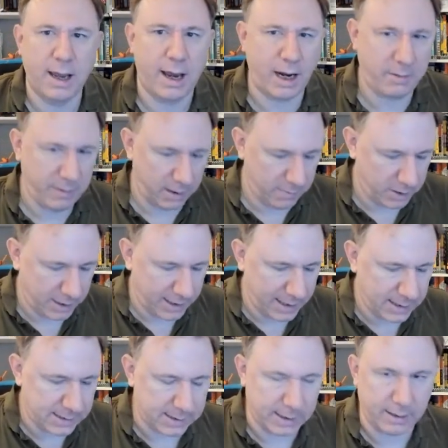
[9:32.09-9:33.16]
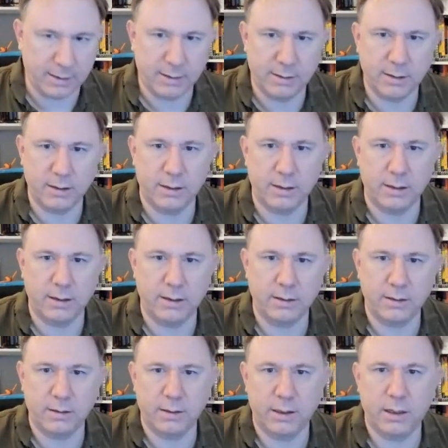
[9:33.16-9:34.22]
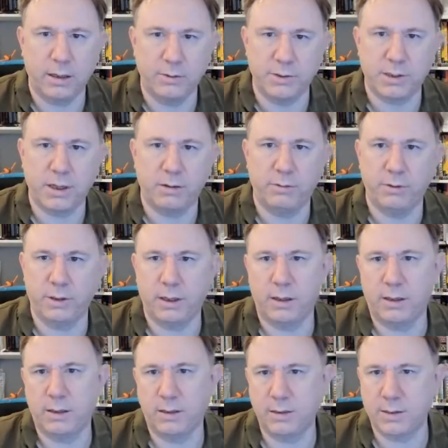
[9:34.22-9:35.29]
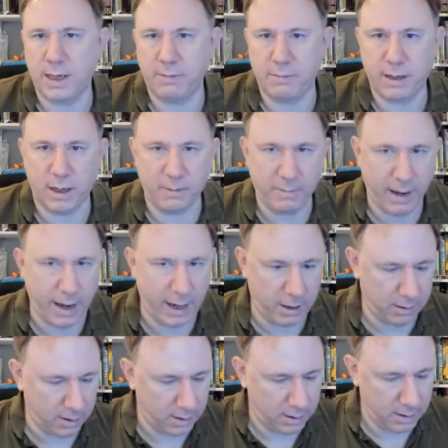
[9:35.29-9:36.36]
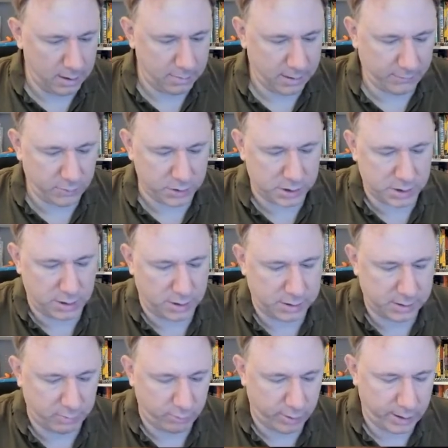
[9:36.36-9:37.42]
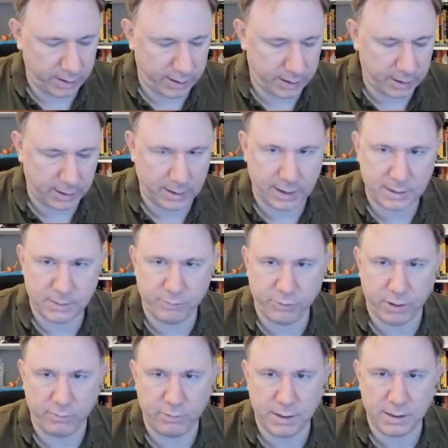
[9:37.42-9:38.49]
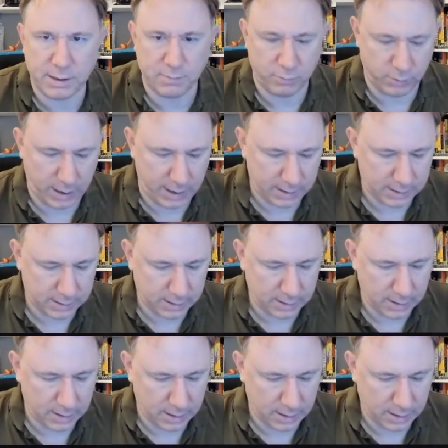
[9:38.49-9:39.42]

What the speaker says: And I mean, I'm only guessing that the clothes go on the same colour peg, but I've got to start somewhere, and I think that's a pretty reasonable guess.